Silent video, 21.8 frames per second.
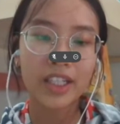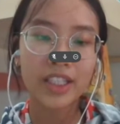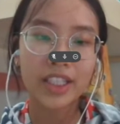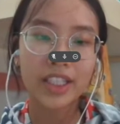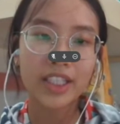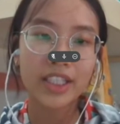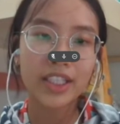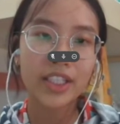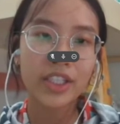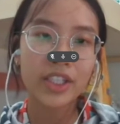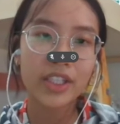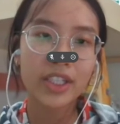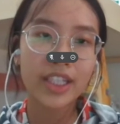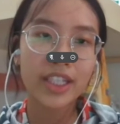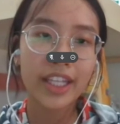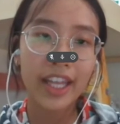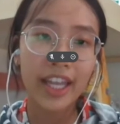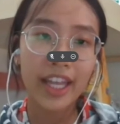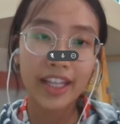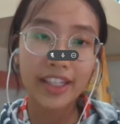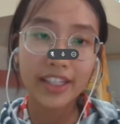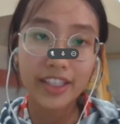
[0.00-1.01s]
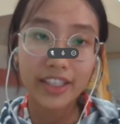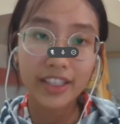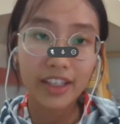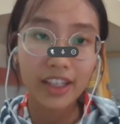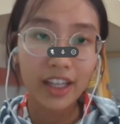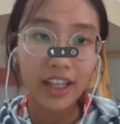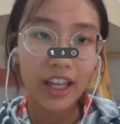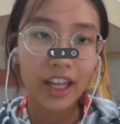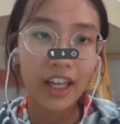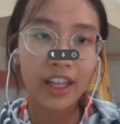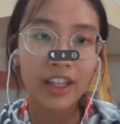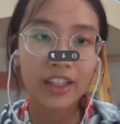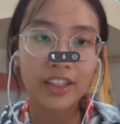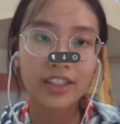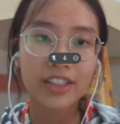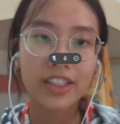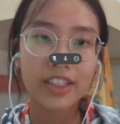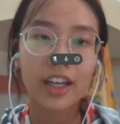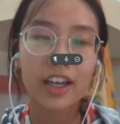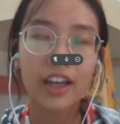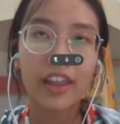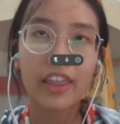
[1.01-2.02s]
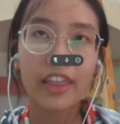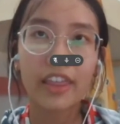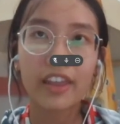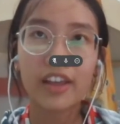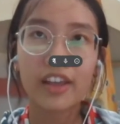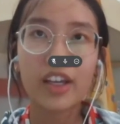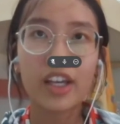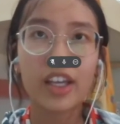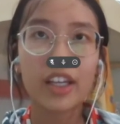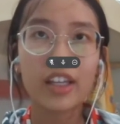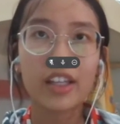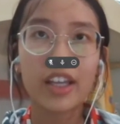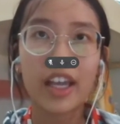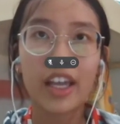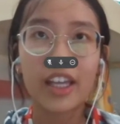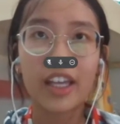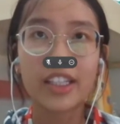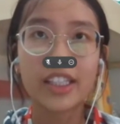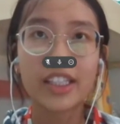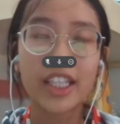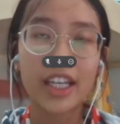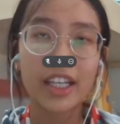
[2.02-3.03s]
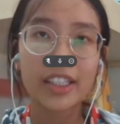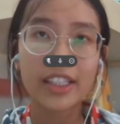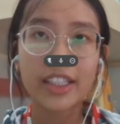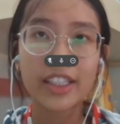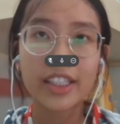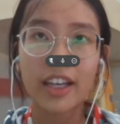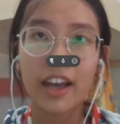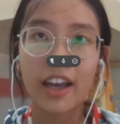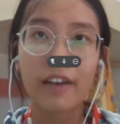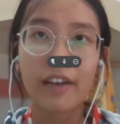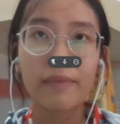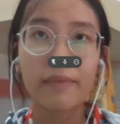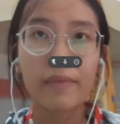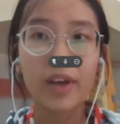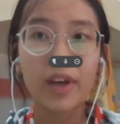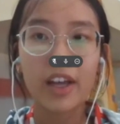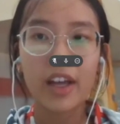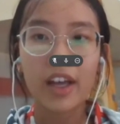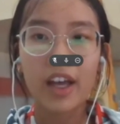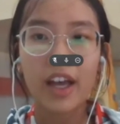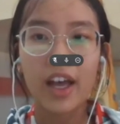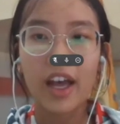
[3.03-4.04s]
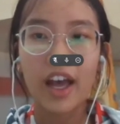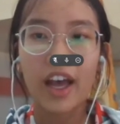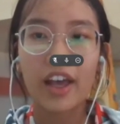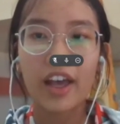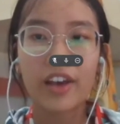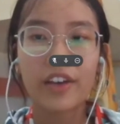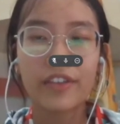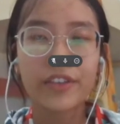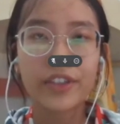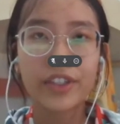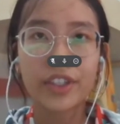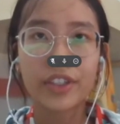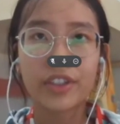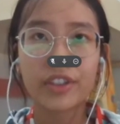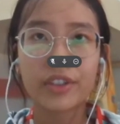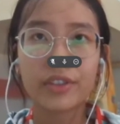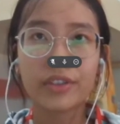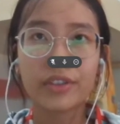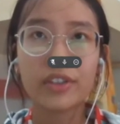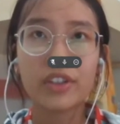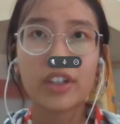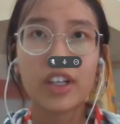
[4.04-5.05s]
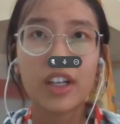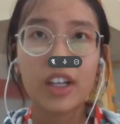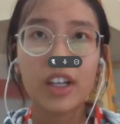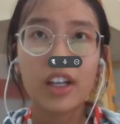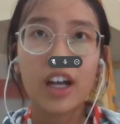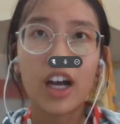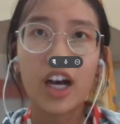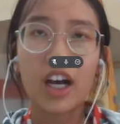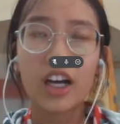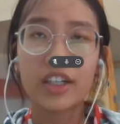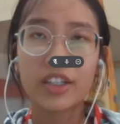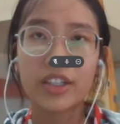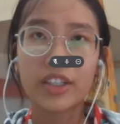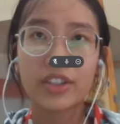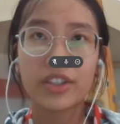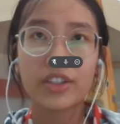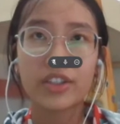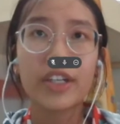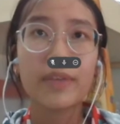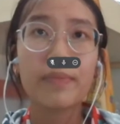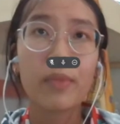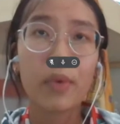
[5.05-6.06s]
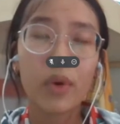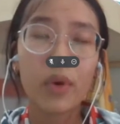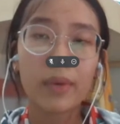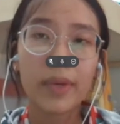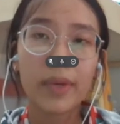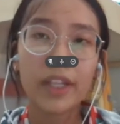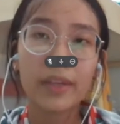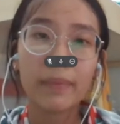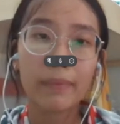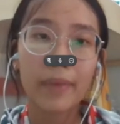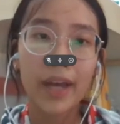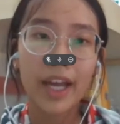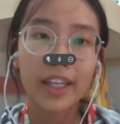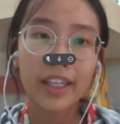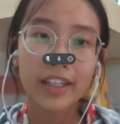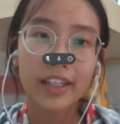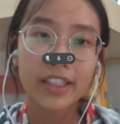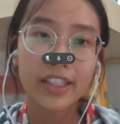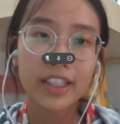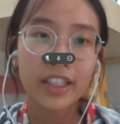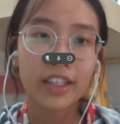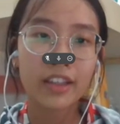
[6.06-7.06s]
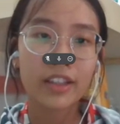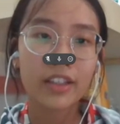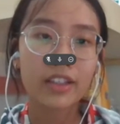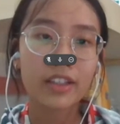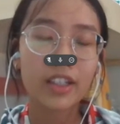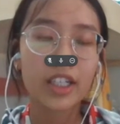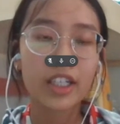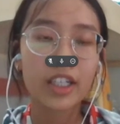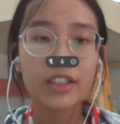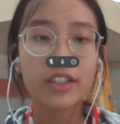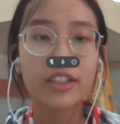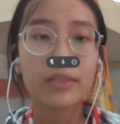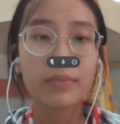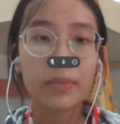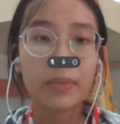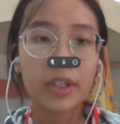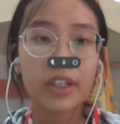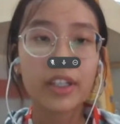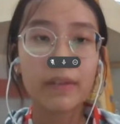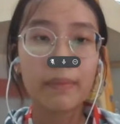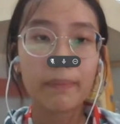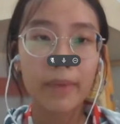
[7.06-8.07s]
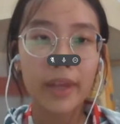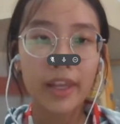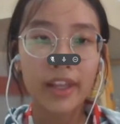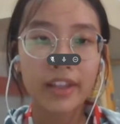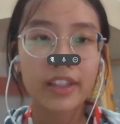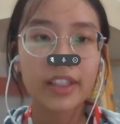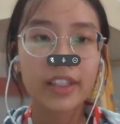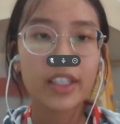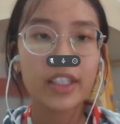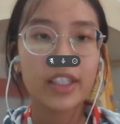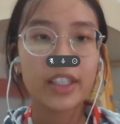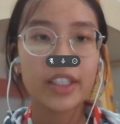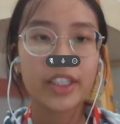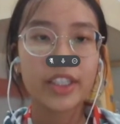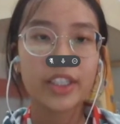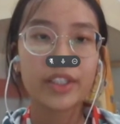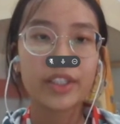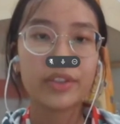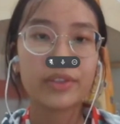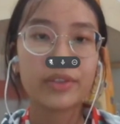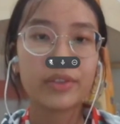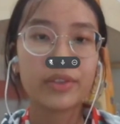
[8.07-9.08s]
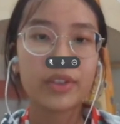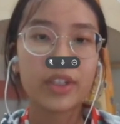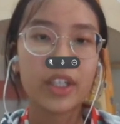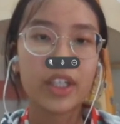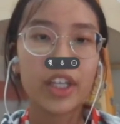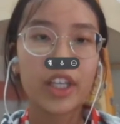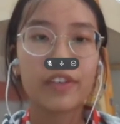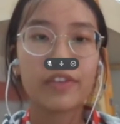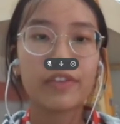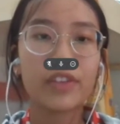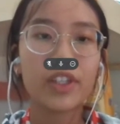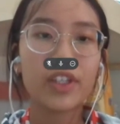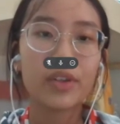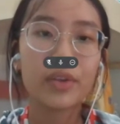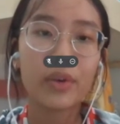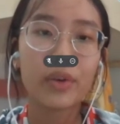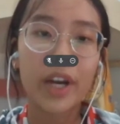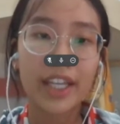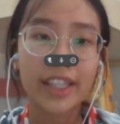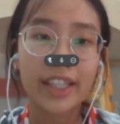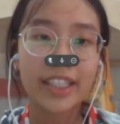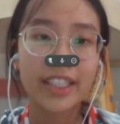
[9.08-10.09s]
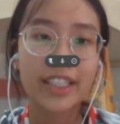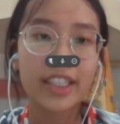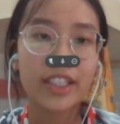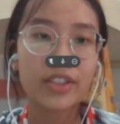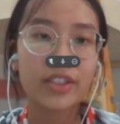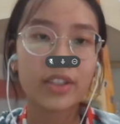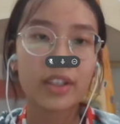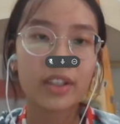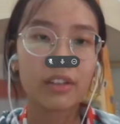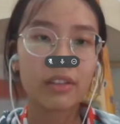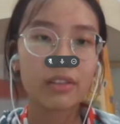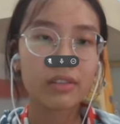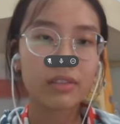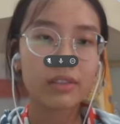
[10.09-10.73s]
a decision yet, and I think at that time I have to study more about the market and the customer demand to give the right decision.